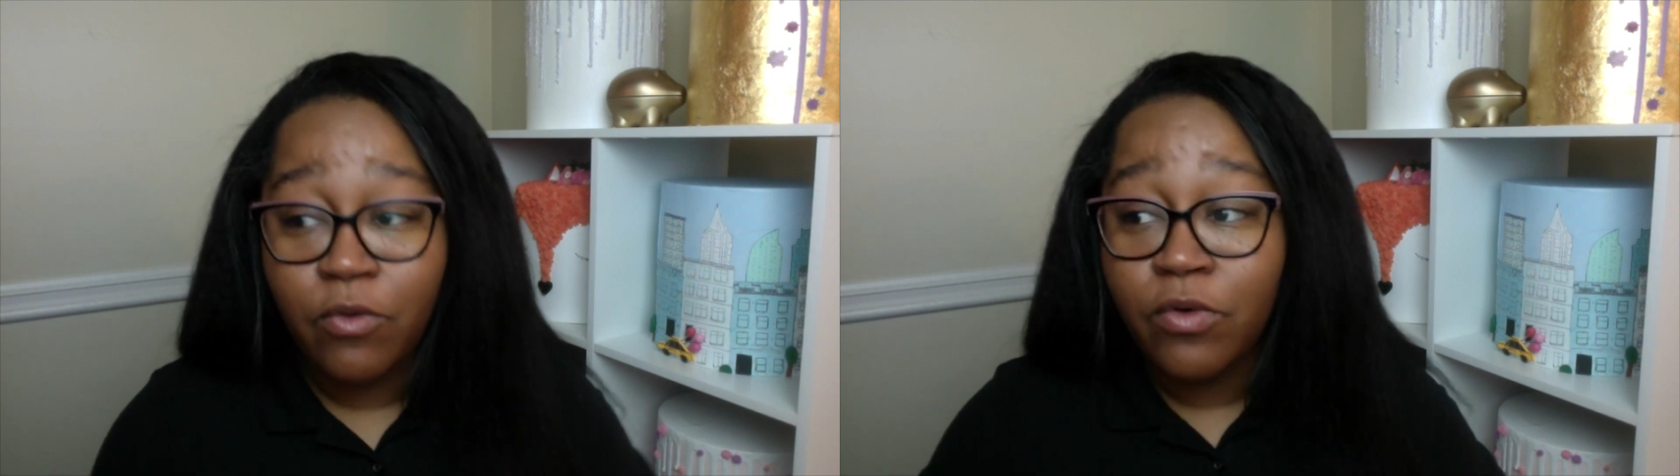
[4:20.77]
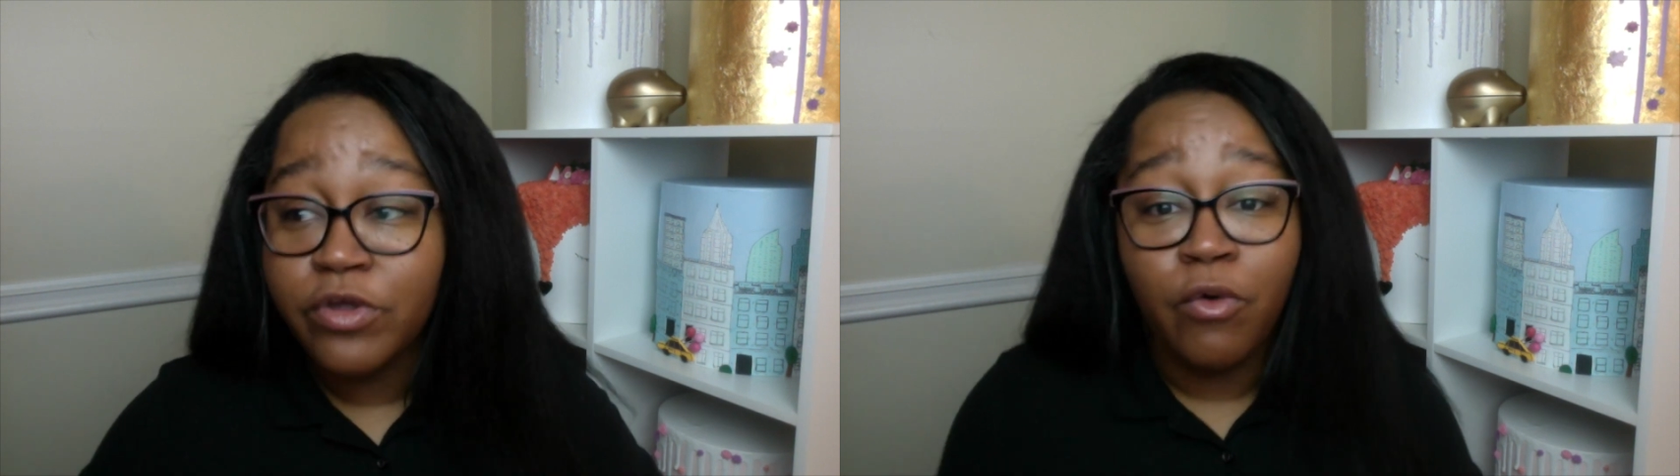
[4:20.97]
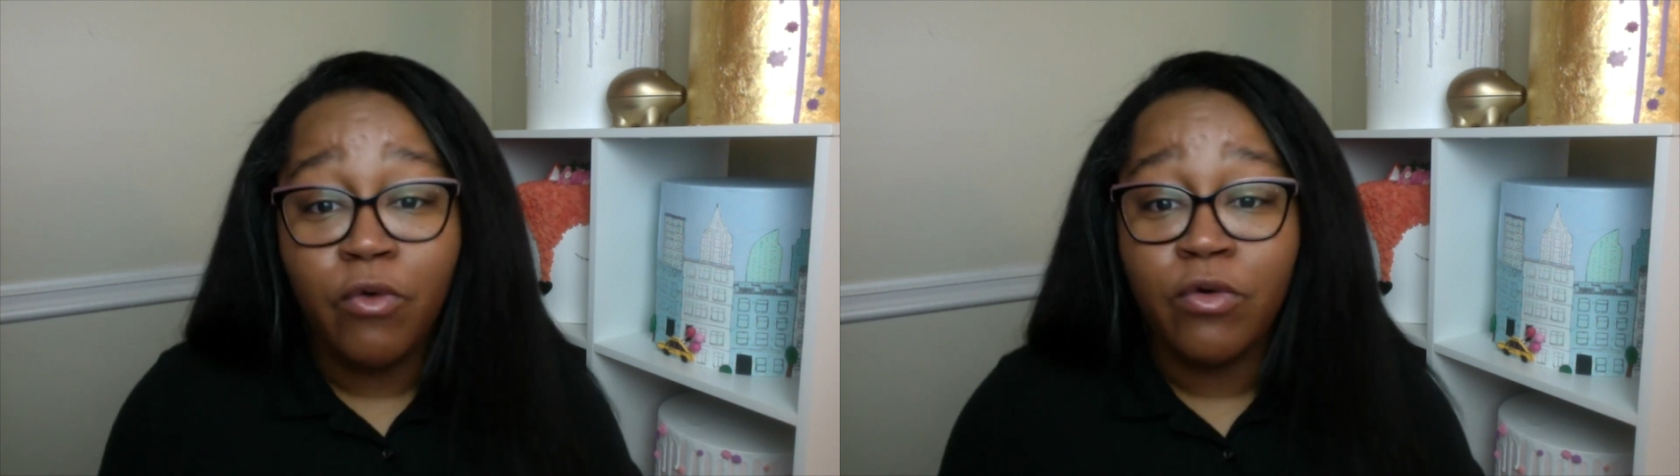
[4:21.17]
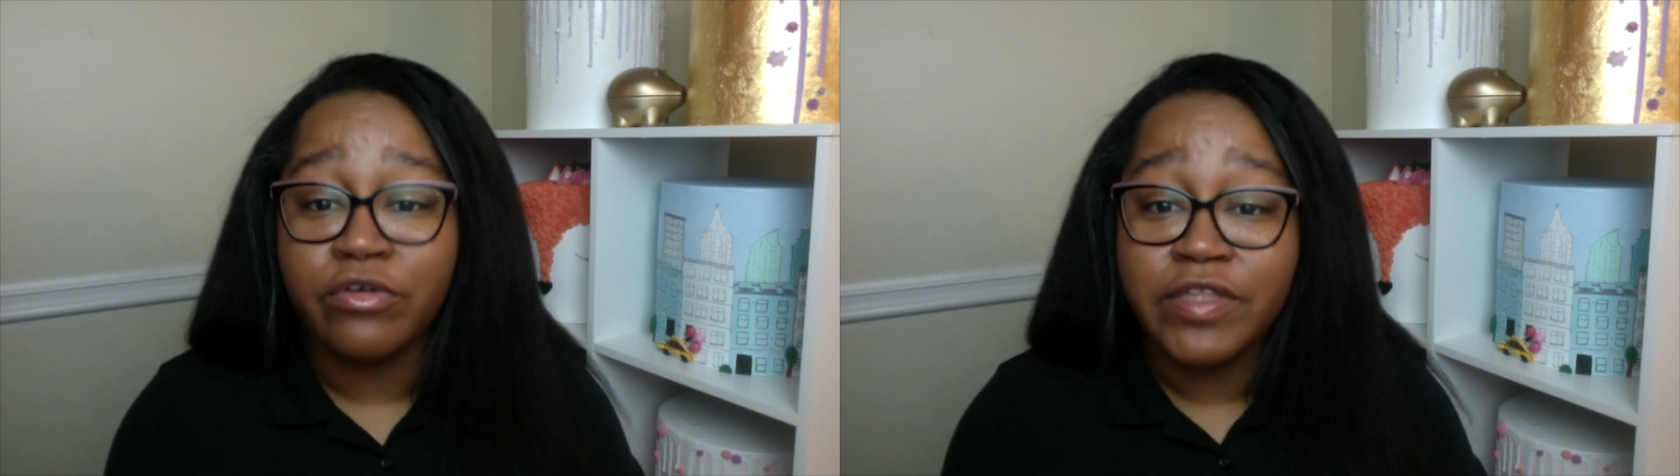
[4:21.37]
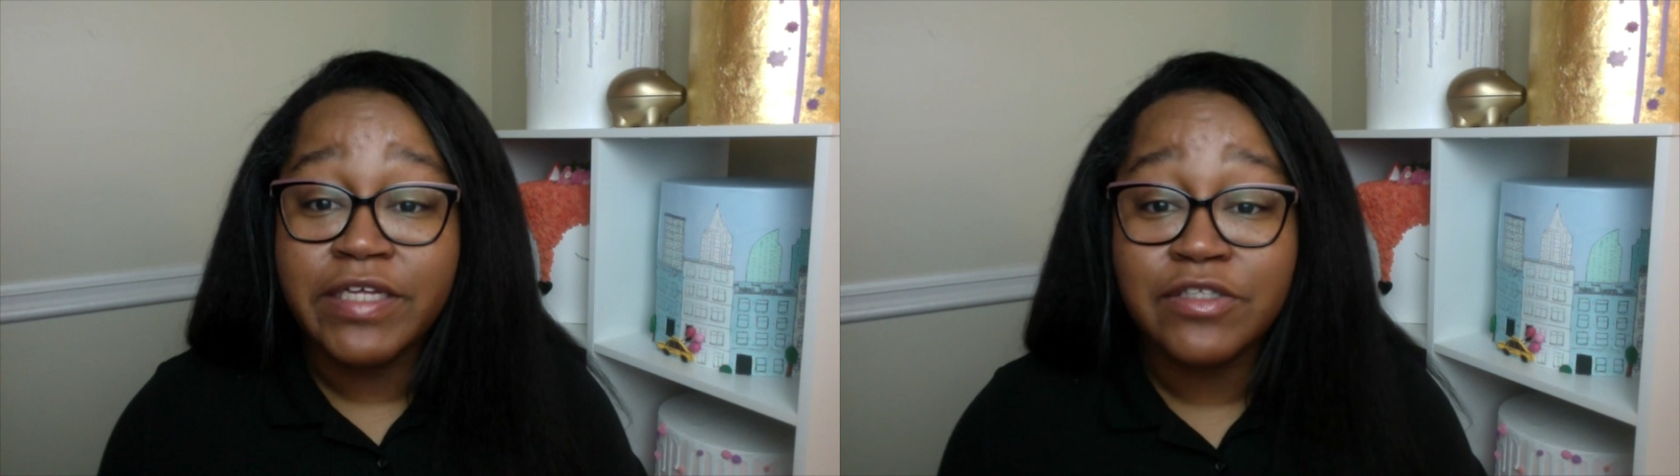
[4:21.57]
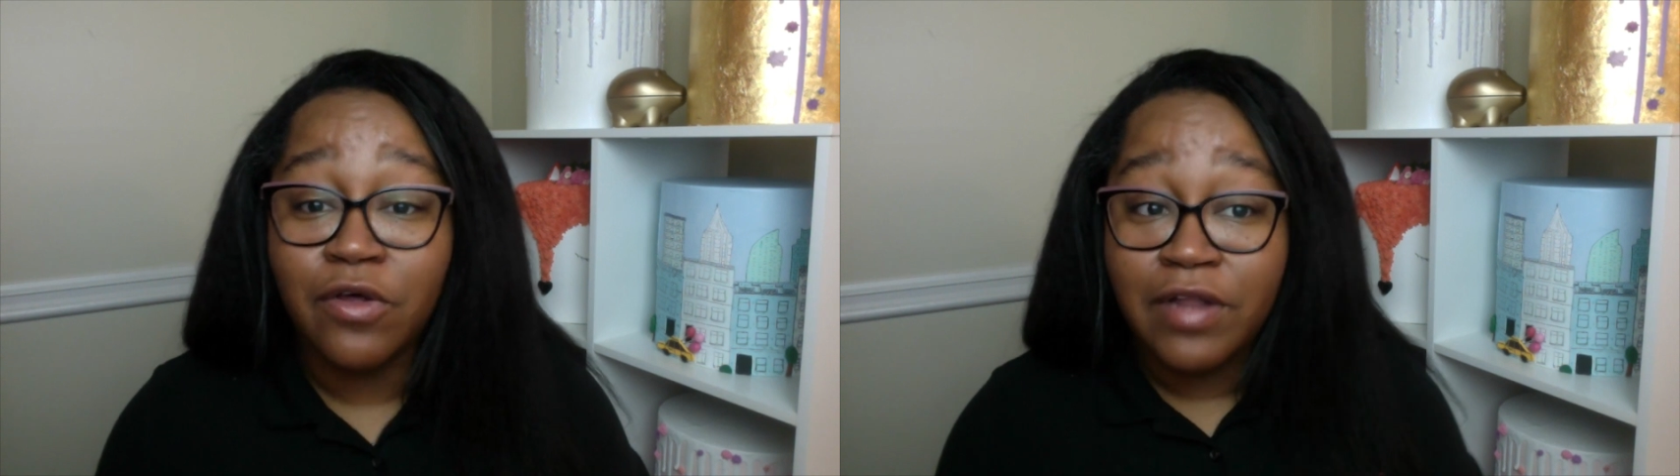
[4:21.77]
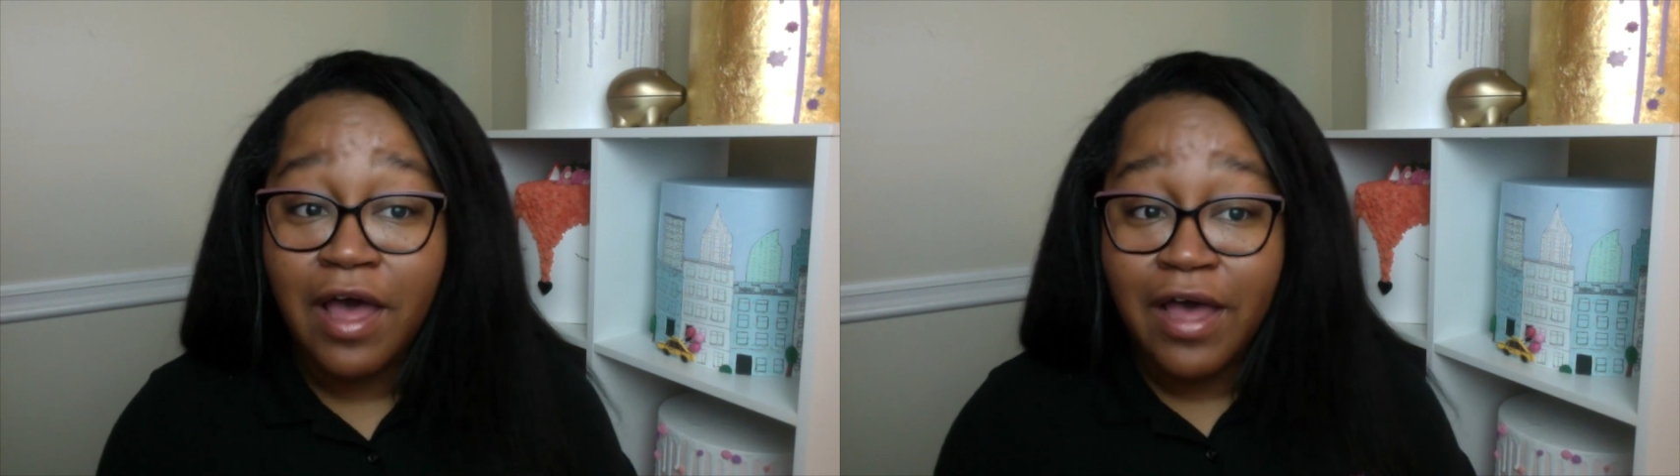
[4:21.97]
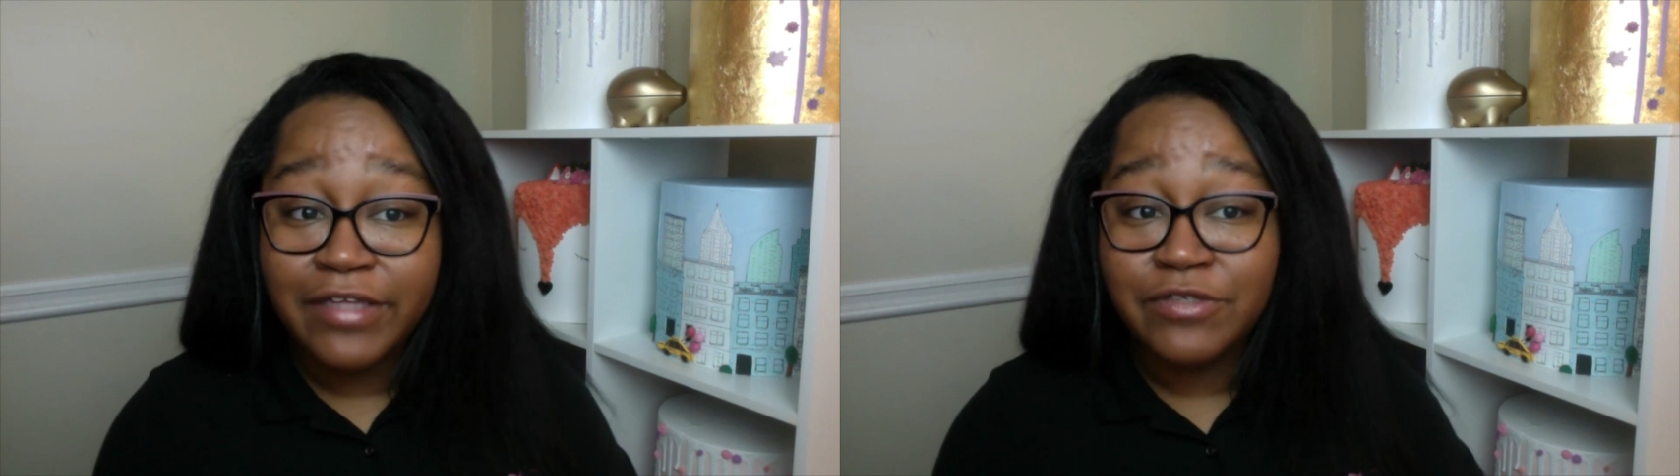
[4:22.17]
or you order things
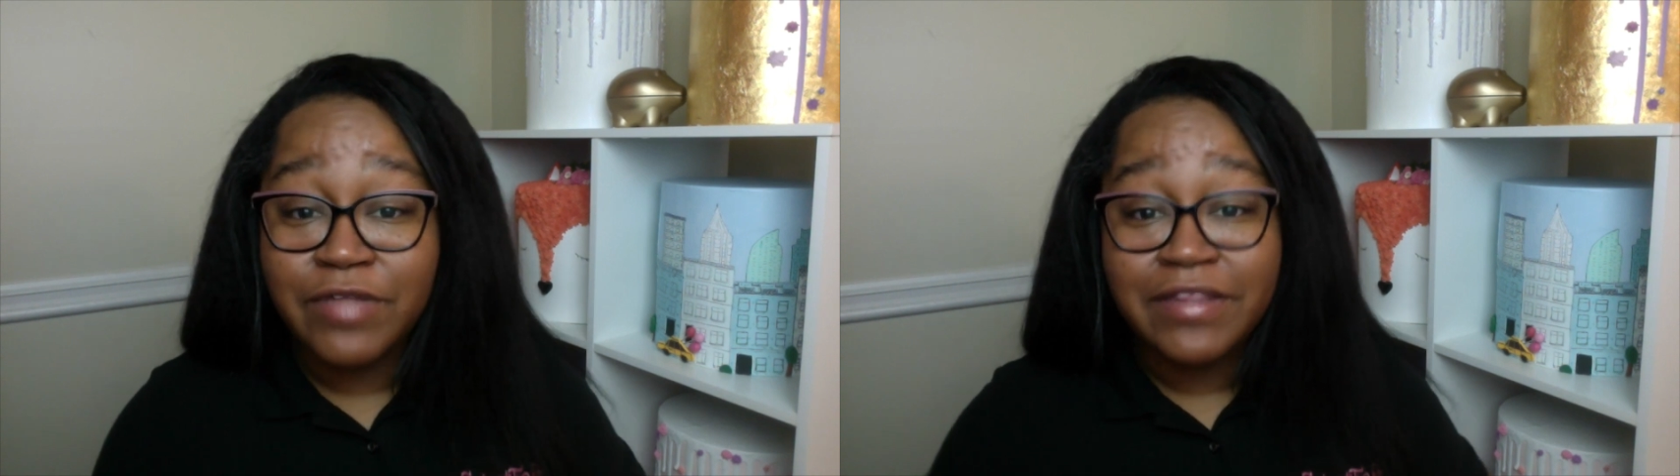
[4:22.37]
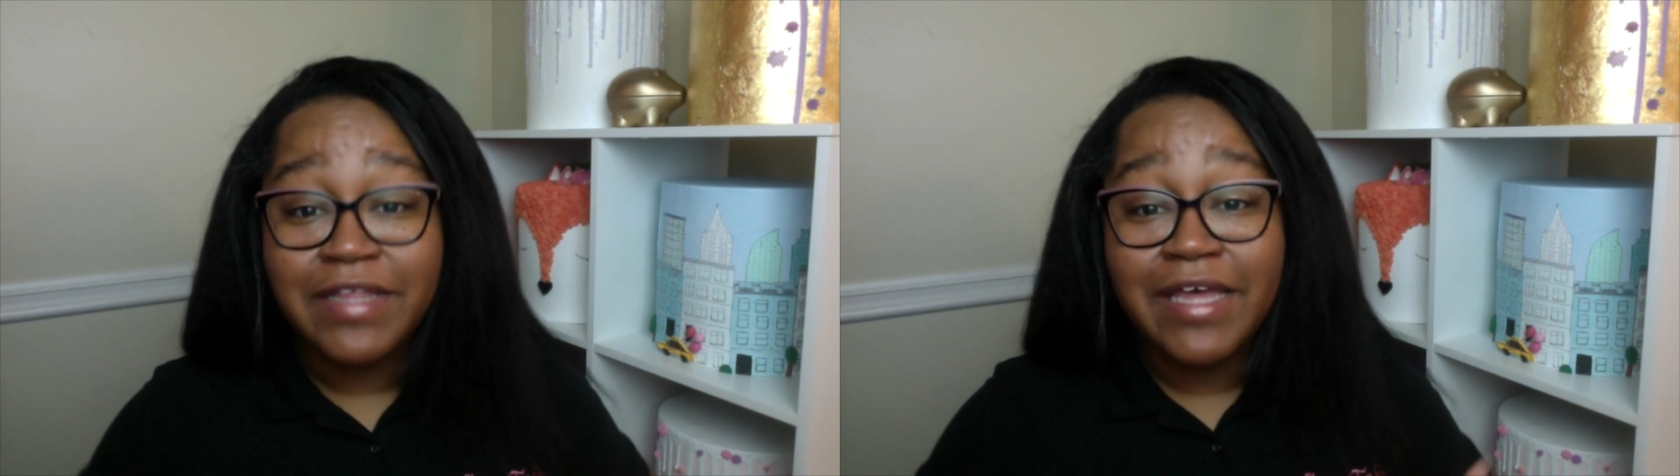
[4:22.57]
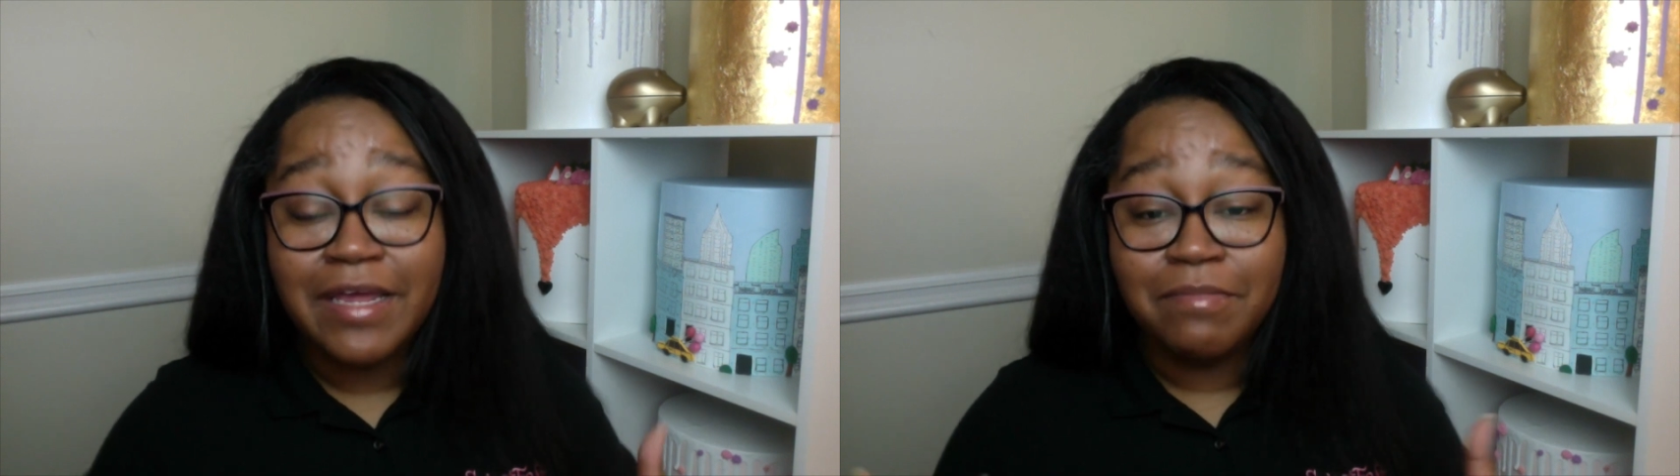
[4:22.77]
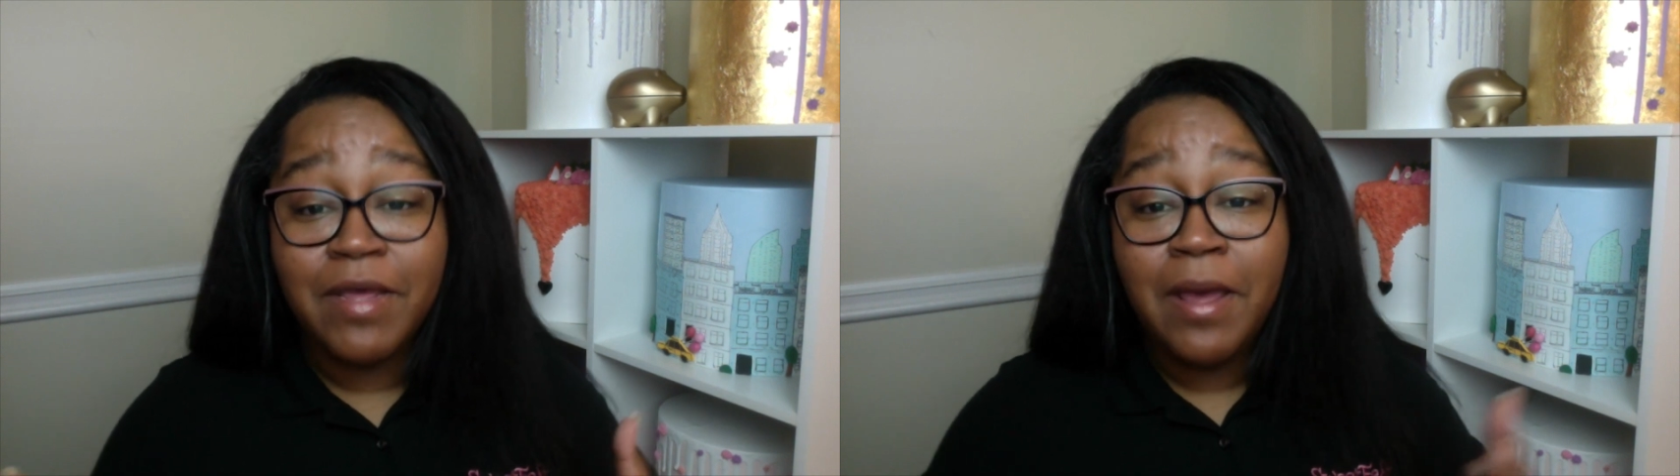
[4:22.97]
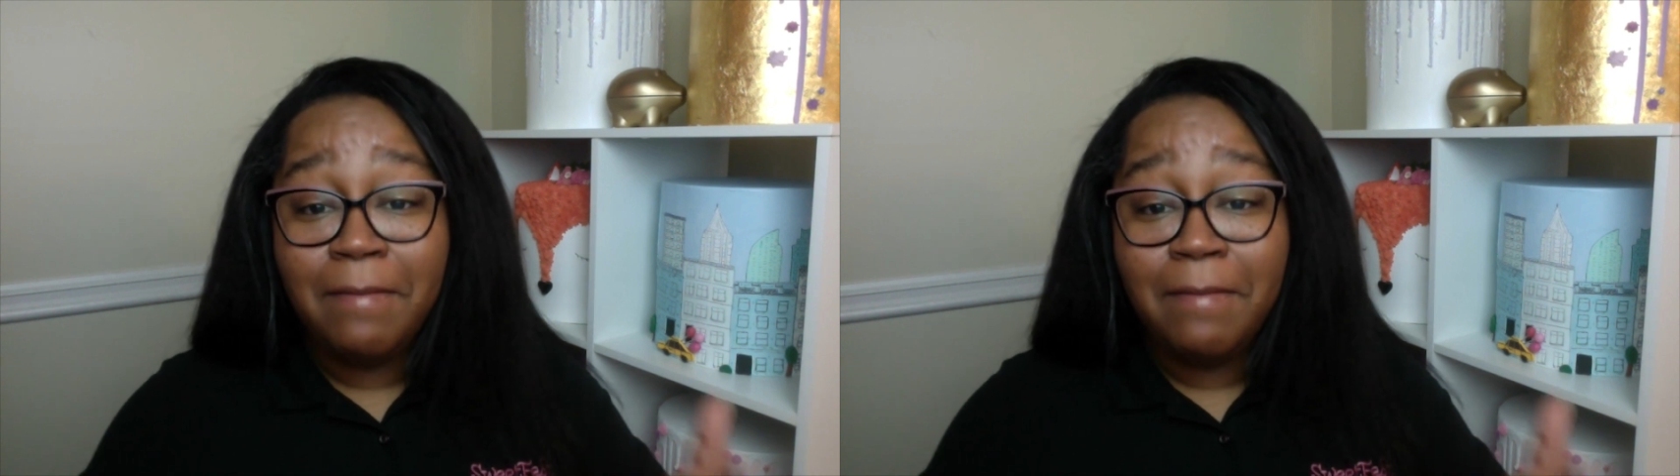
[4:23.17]
online so that they can